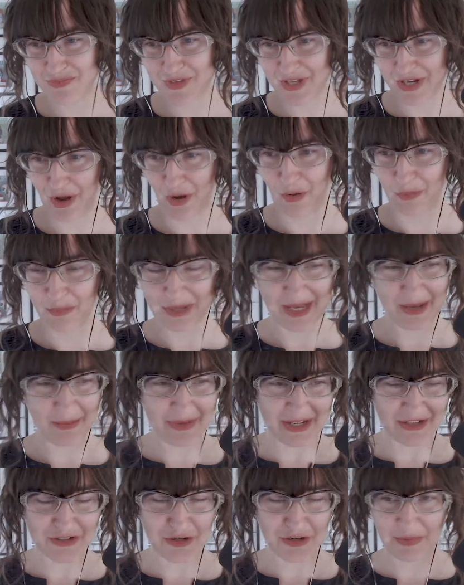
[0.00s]
you know
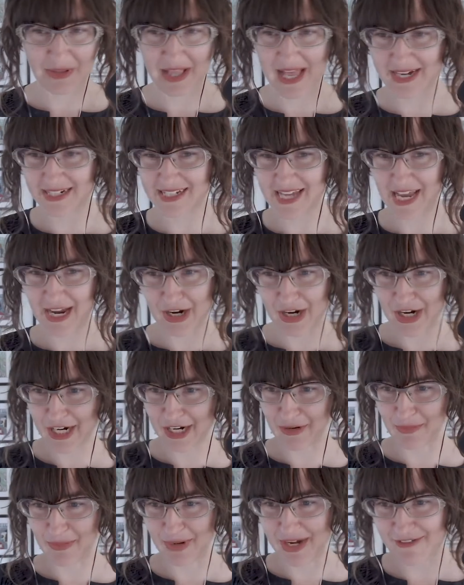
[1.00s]
becoming interplanetary
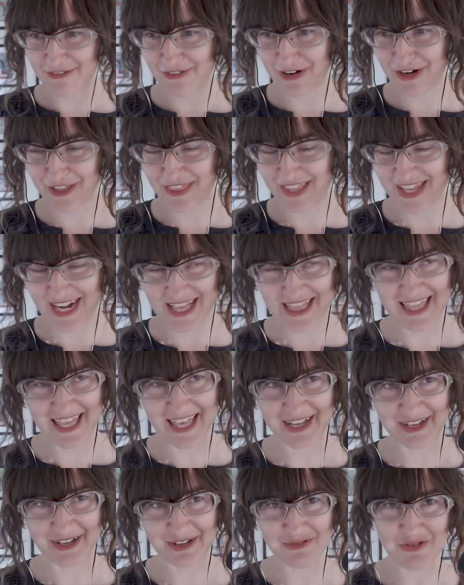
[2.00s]
or whatever then i
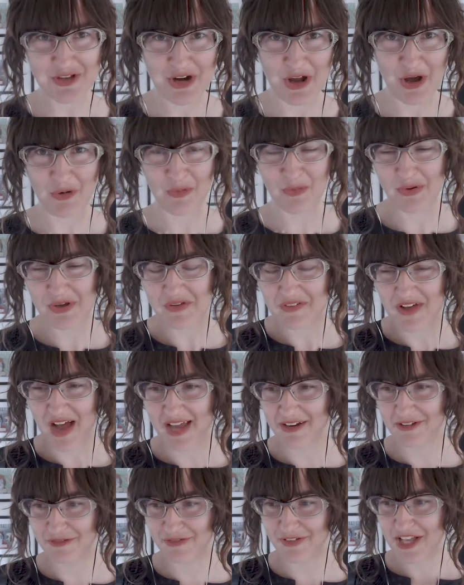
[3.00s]
think you know we kind
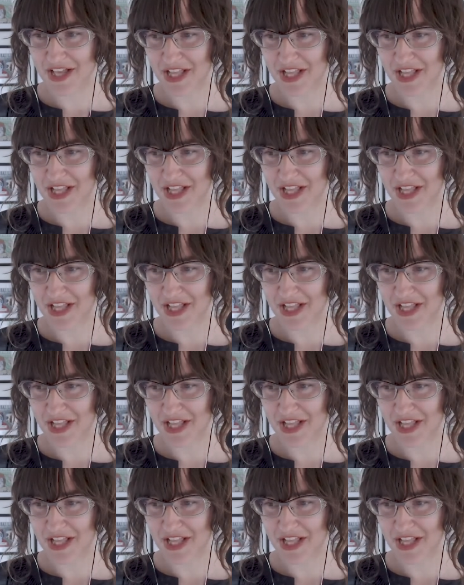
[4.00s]
of